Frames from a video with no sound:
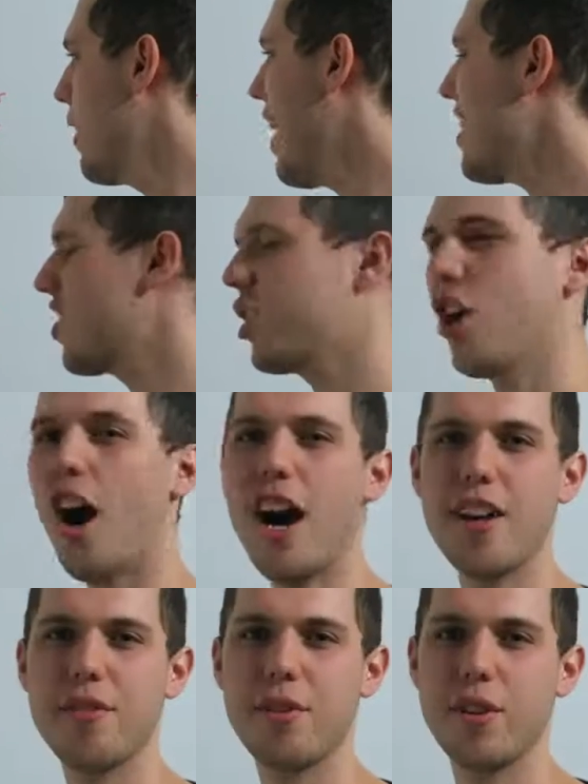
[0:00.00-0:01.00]
They ask
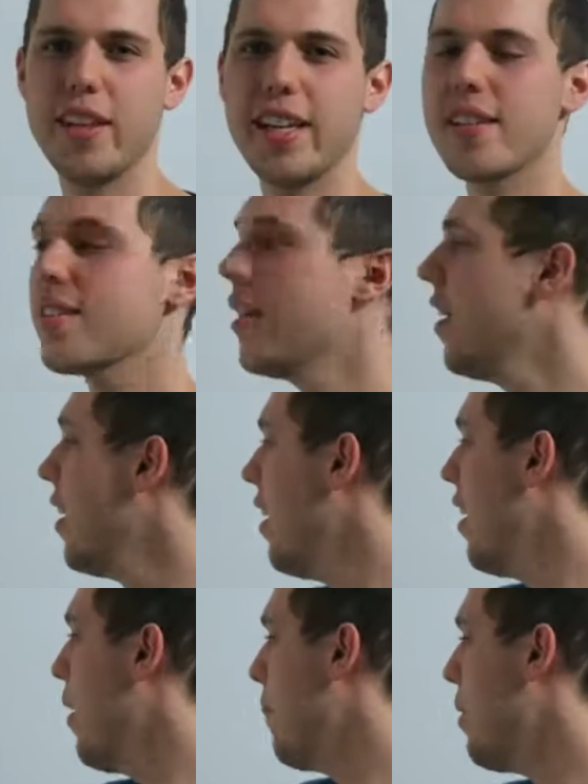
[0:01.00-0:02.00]
God for things.
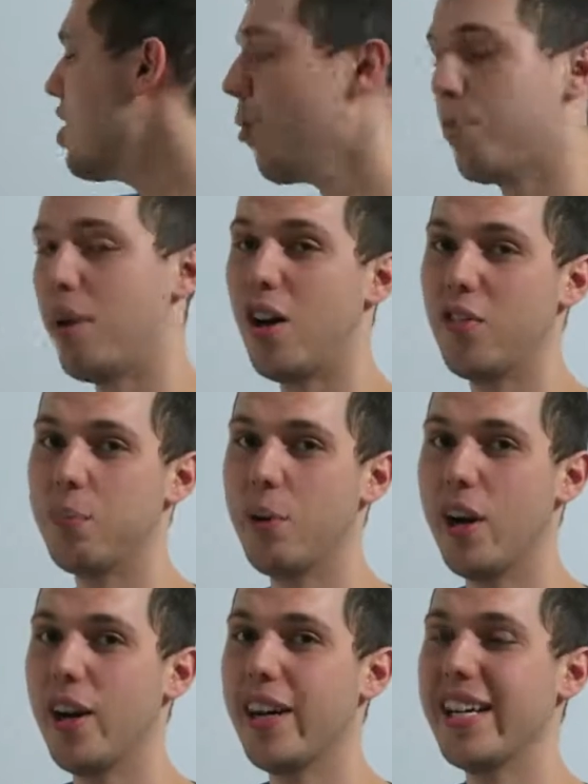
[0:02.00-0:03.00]
Much more powerful
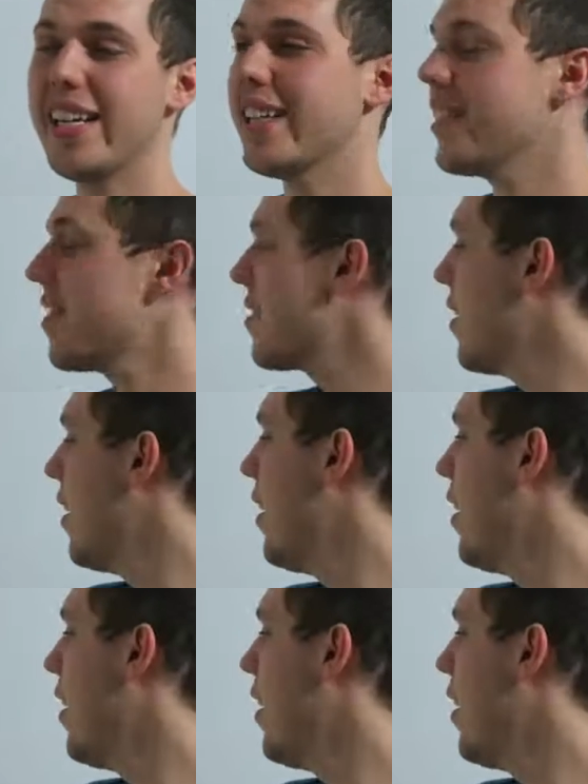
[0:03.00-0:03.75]
prayer is,